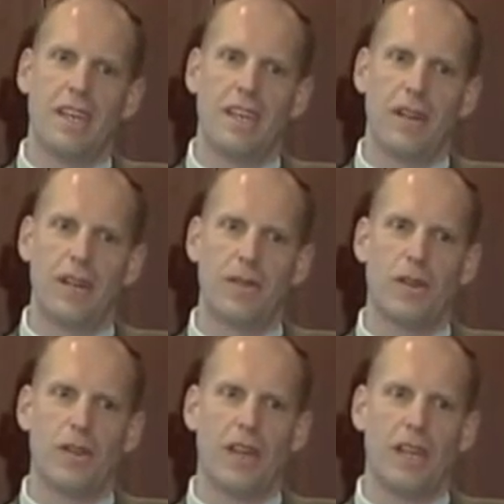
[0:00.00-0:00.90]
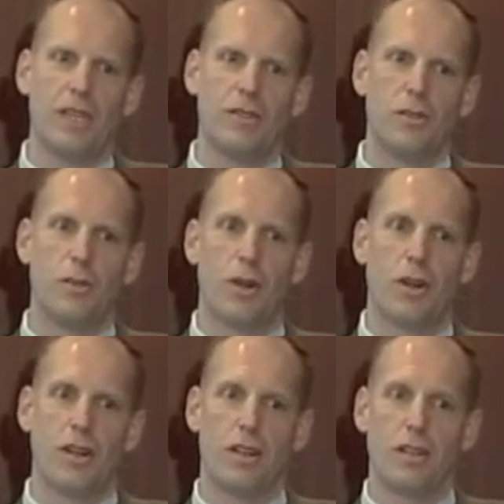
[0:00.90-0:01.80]
a lot of our clients who
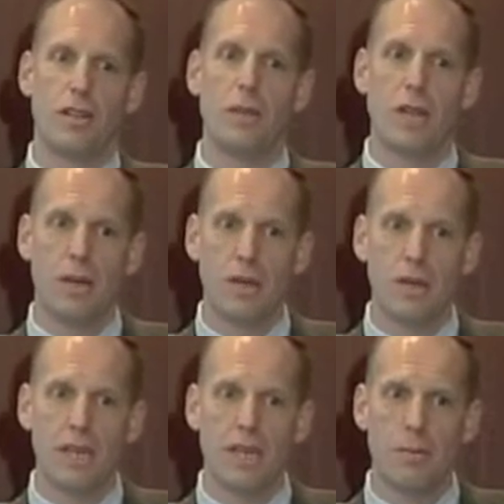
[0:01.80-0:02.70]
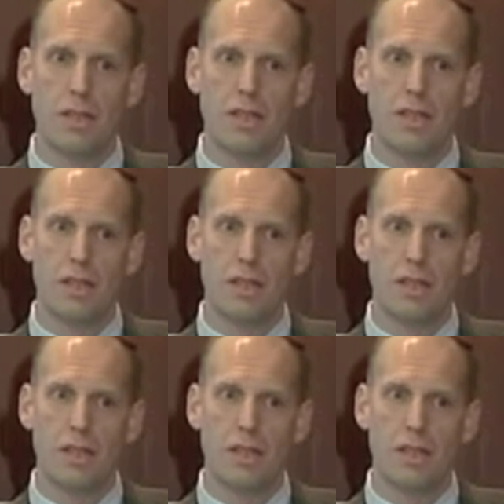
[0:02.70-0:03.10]
are limited liability companies,